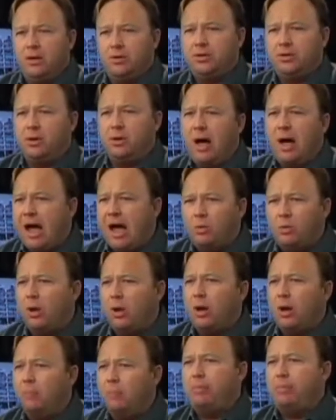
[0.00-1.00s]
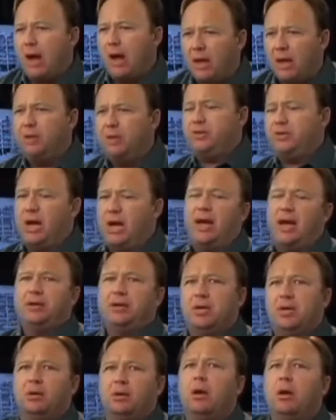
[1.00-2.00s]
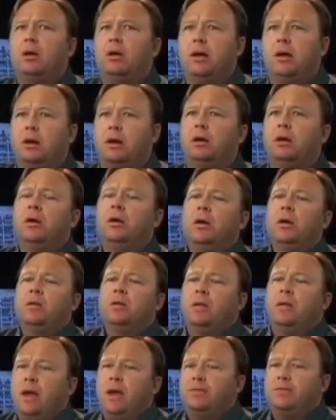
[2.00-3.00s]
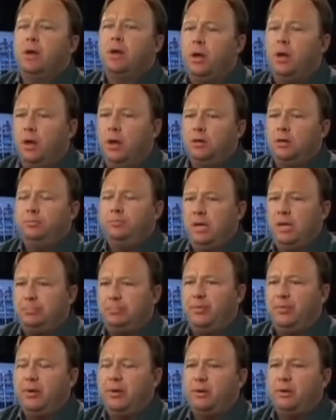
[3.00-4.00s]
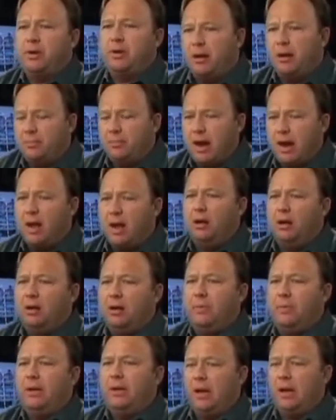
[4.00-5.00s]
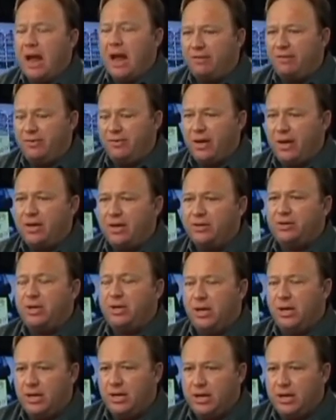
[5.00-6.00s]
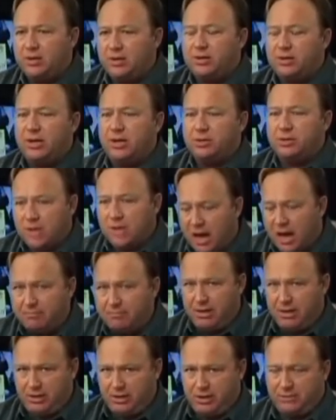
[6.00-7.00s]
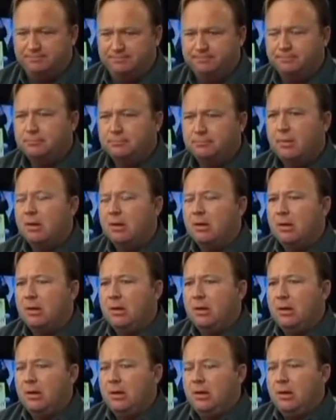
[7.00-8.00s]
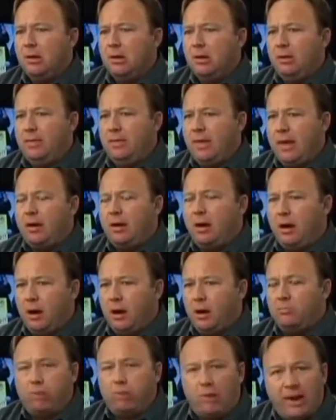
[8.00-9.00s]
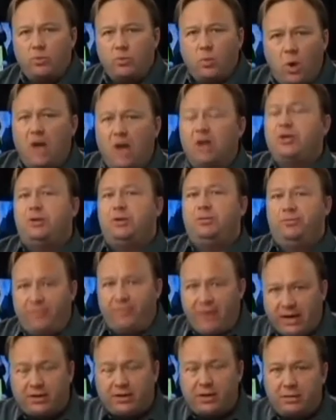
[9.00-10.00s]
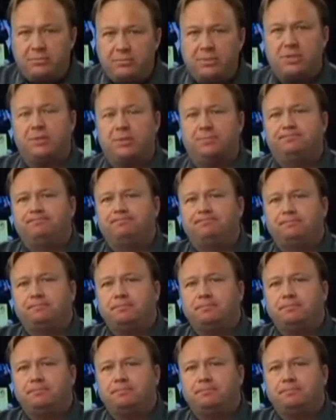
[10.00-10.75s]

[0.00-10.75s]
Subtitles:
And so I want to apologize here on air that I've called people that are dumbed down and that laugh at us idiots and zombies. They are brainwashed victims,